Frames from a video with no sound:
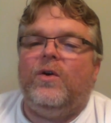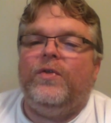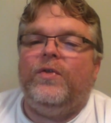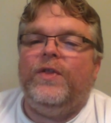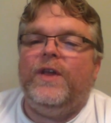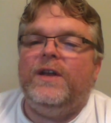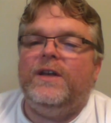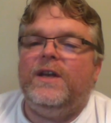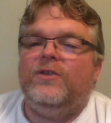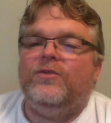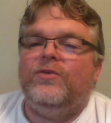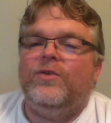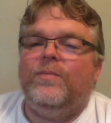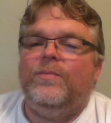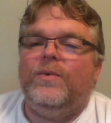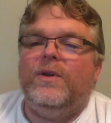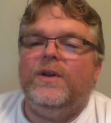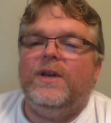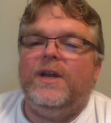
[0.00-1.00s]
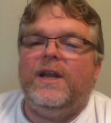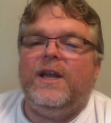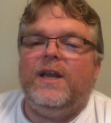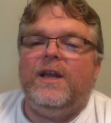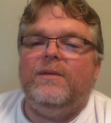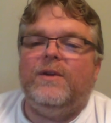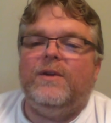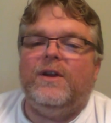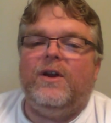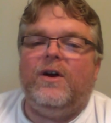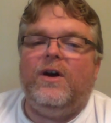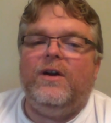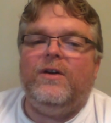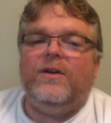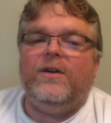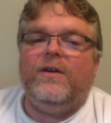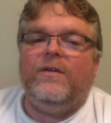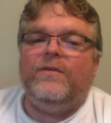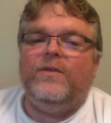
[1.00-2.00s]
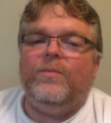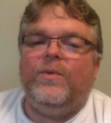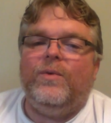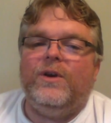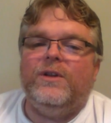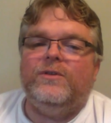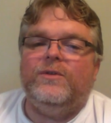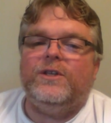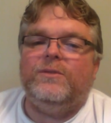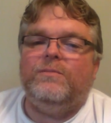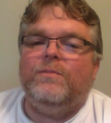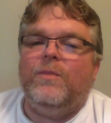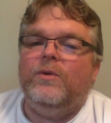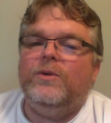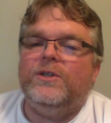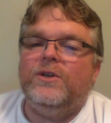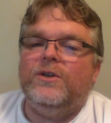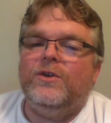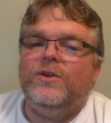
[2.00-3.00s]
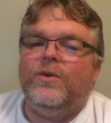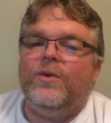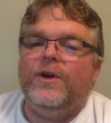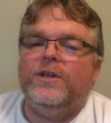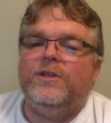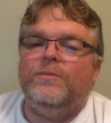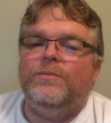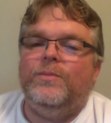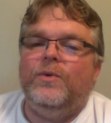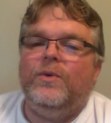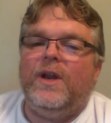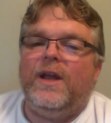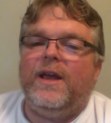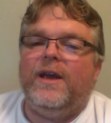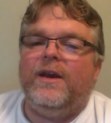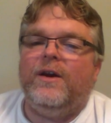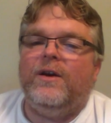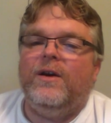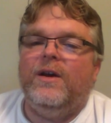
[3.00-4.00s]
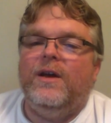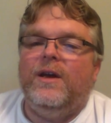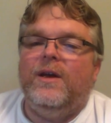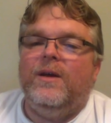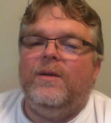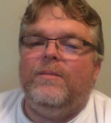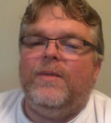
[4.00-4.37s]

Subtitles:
authentic triple named in honor of New Brunswick's most notorious bootlegger,